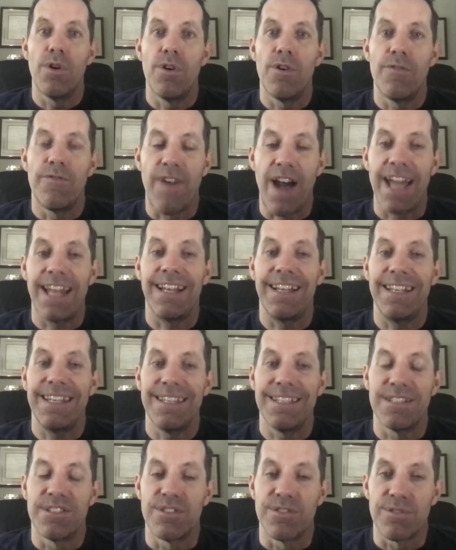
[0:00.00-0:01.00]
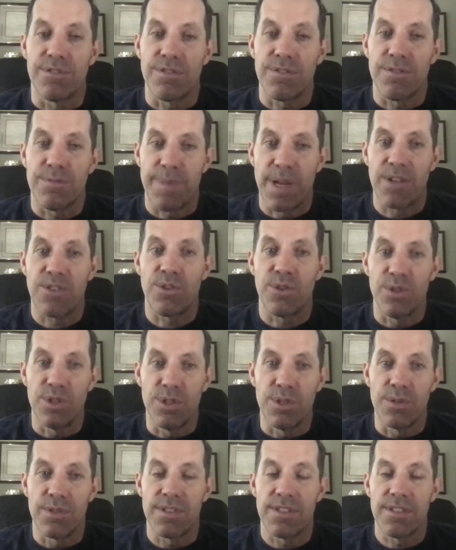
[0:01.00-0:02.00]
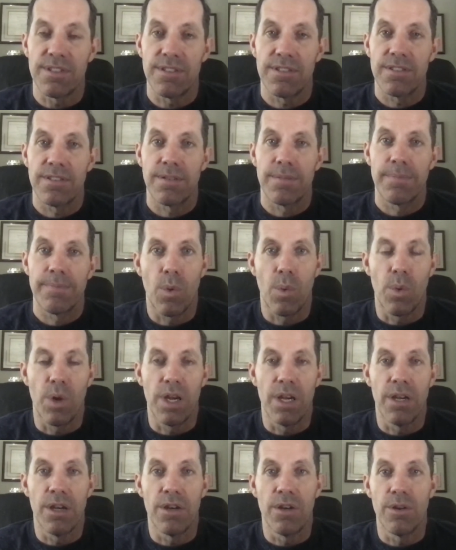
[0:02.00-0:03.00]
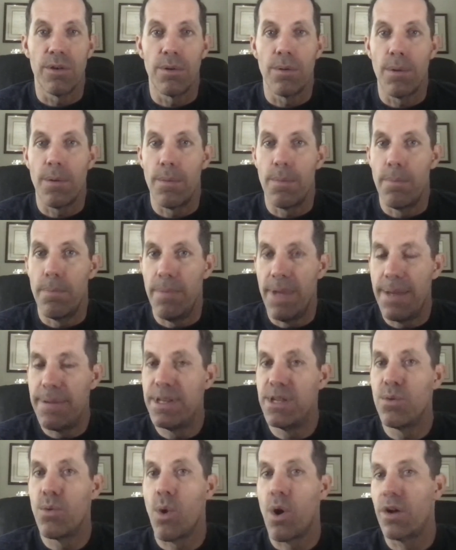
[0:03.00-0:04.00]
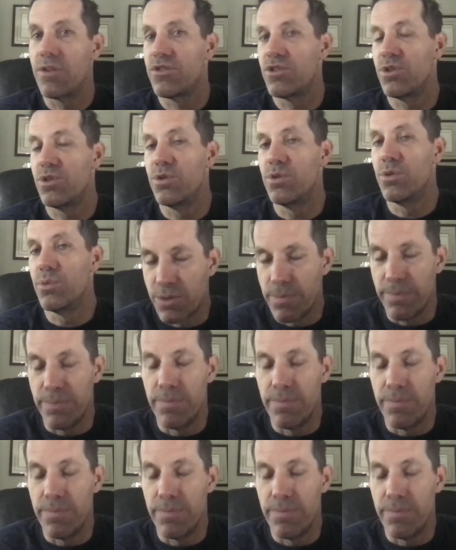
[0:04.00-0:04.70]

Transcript: Finally, there's special uses where maybe you want to